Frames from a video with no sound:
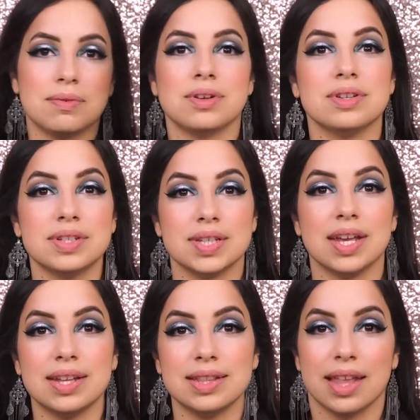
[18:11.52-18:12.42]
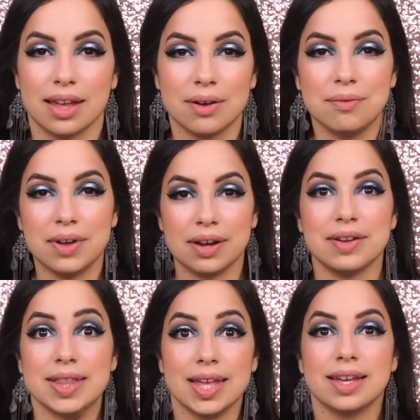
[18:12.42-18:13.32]
your skin like a
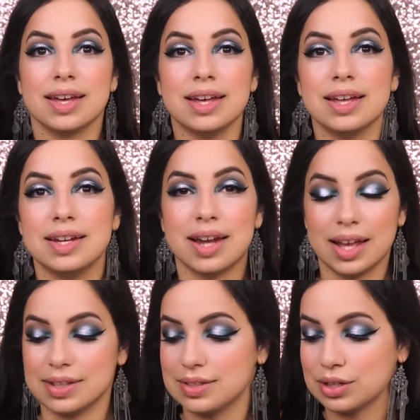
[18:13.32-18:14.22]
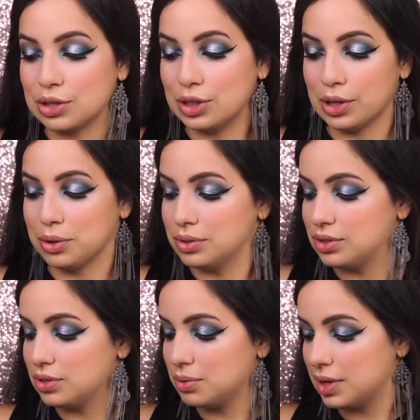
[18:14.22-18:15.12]
very like nice glow
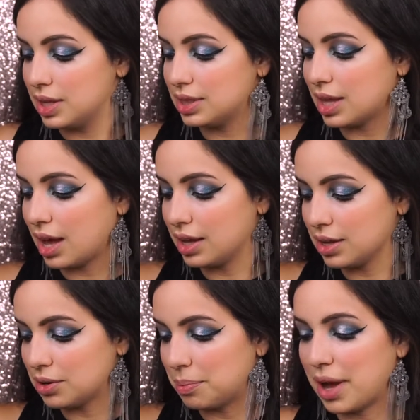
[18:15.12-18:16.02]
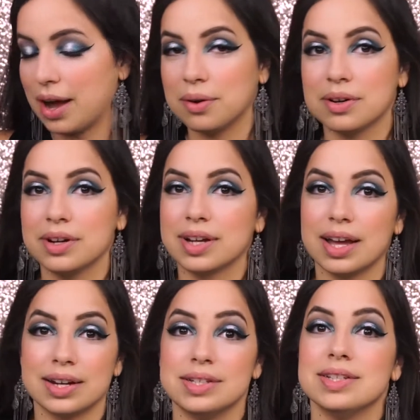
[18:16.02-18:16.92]
to it that, you know, powder
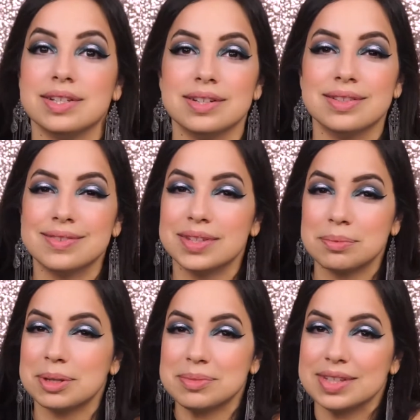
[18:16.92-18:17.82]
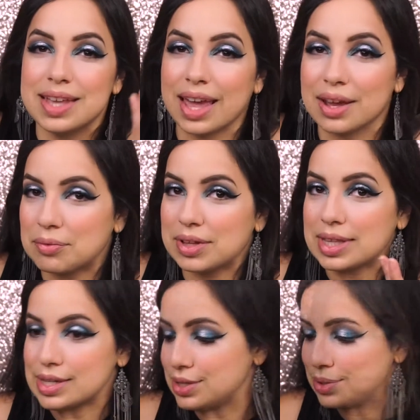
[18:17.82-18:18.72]
kind of sometimes can't
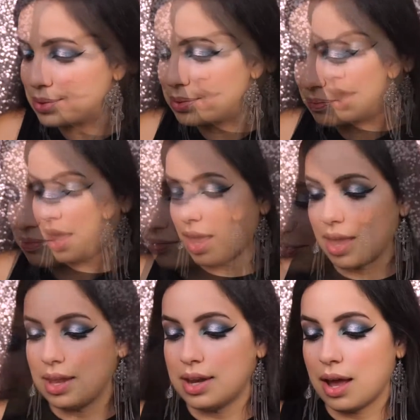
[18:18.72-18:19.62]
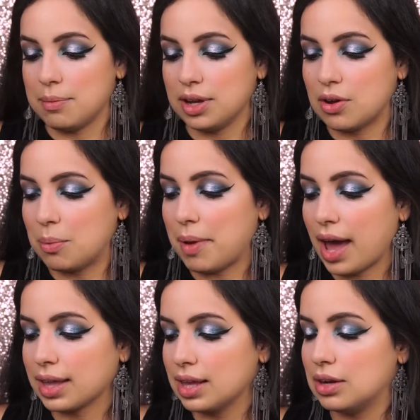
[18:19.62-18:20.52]
really do. And now I'm gonna go
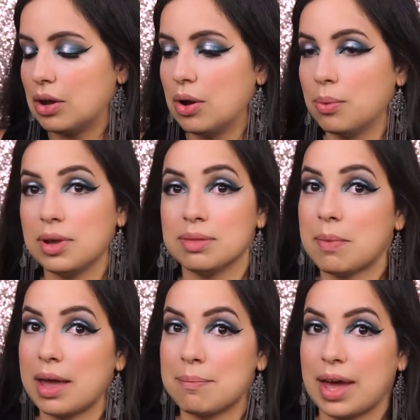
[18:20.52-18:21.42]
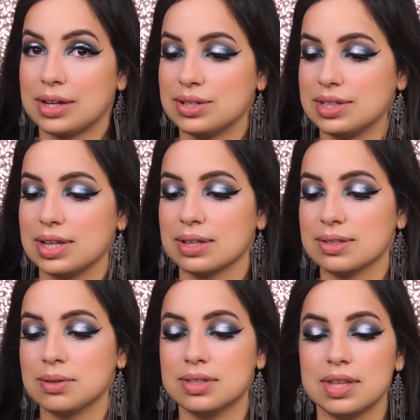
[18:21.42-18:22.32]
back in with my matchstick.
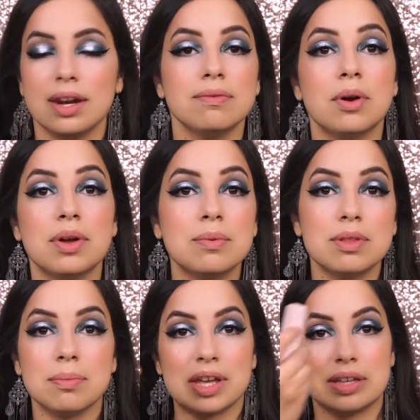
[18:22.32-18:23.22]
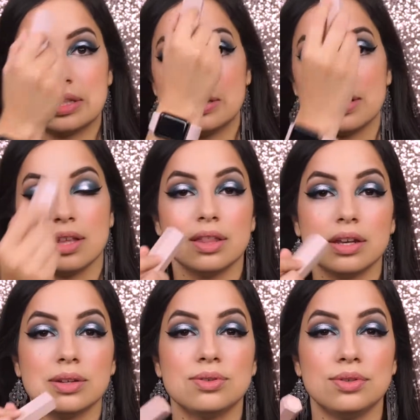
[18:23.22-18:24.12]
So instead of going with my
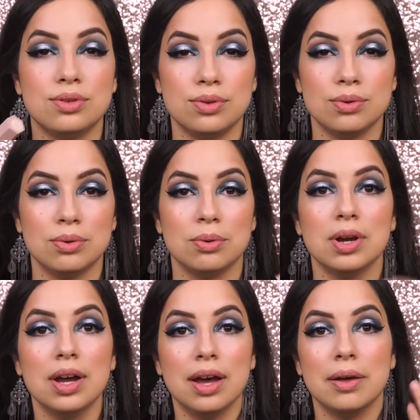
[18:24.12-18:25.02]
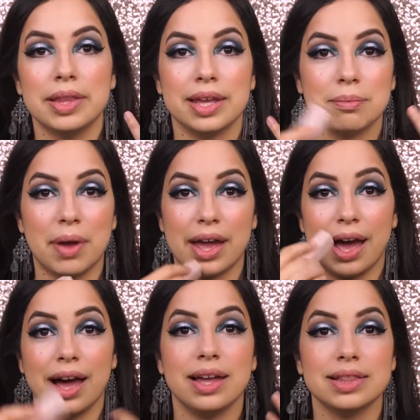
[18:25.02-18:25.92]
concealer to do like my
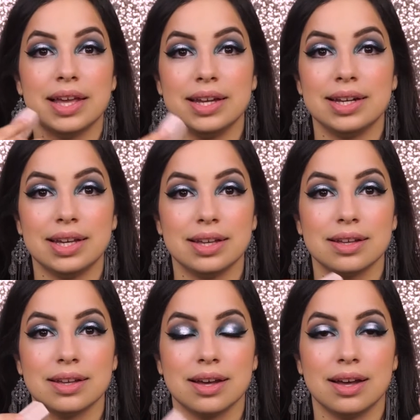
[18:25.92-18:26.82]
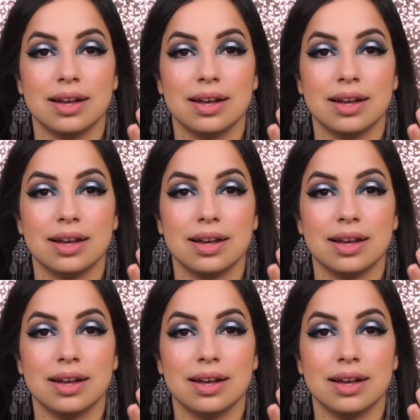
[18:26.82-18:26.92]
highlighting,